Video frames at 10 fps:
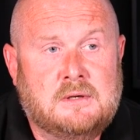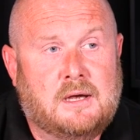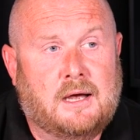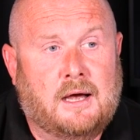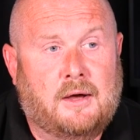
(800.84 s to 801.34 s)

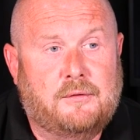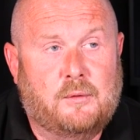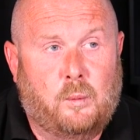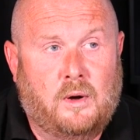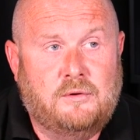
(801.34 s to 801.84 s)
The
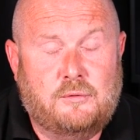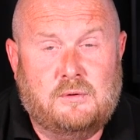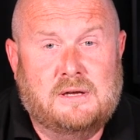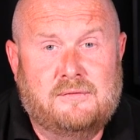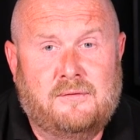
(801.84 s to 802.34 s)

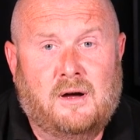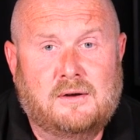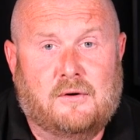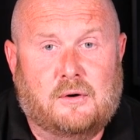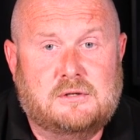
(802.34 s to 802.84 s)

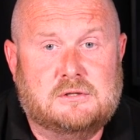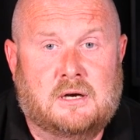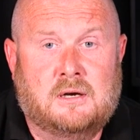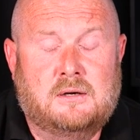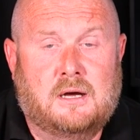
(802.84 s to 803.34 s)
135
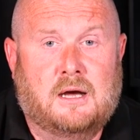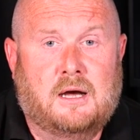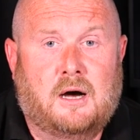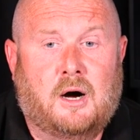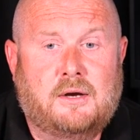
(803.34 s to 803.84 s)
octa
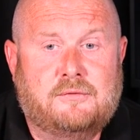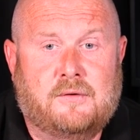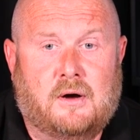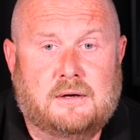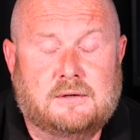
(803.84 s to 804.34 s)
I
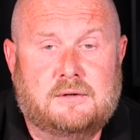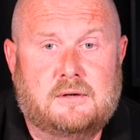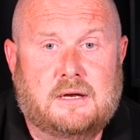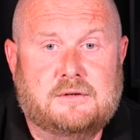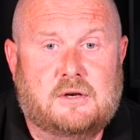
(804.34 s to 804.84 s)
find
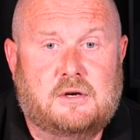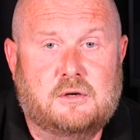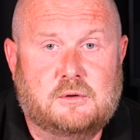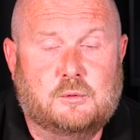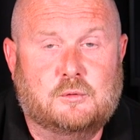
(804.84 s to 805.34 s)
is a
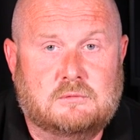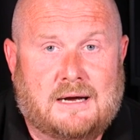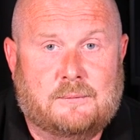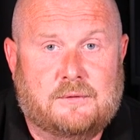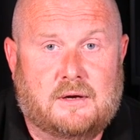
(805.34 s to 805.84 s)
good
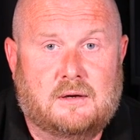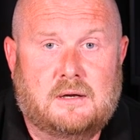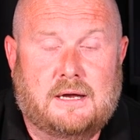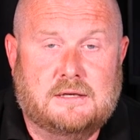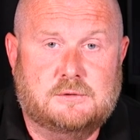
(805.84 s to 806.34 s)
all-rounder.
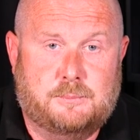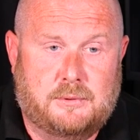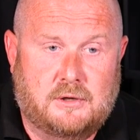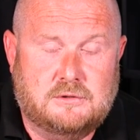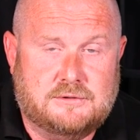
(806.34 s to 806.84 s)
It's
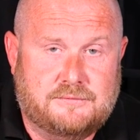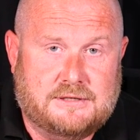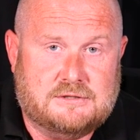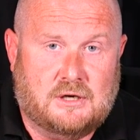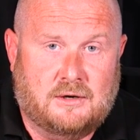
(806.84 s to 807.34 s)
beautifully
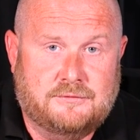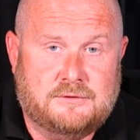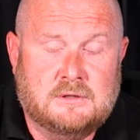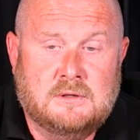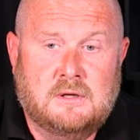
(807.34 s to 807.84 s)
soft.
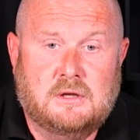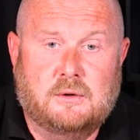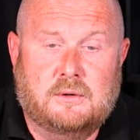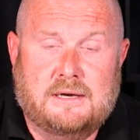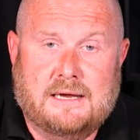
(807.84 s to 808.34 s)
You
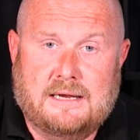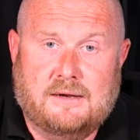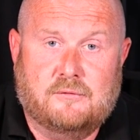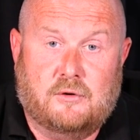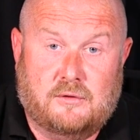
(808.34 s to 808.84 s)
can get it
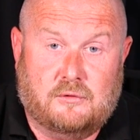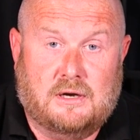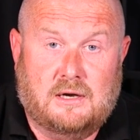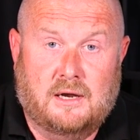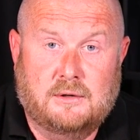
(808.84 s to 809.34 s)
in very, very
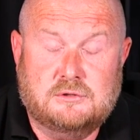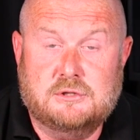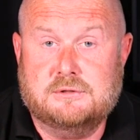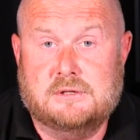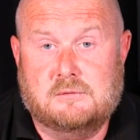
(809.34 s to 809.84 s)
close
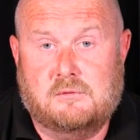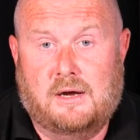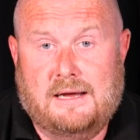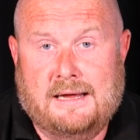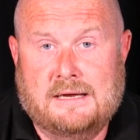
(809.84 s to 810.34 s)
using the right
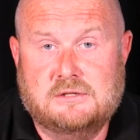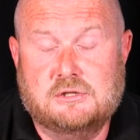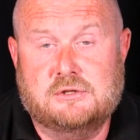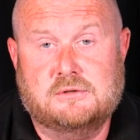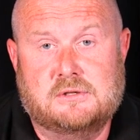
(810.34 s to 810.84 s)
head to
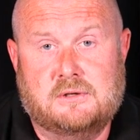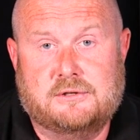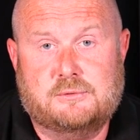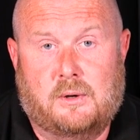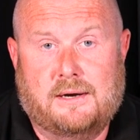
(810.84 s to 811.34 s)
shoot at
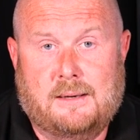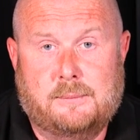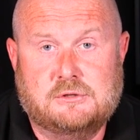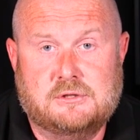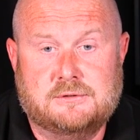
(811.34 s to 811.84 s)
nice wide
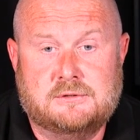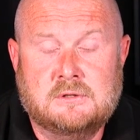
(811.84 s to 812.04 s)
apertures,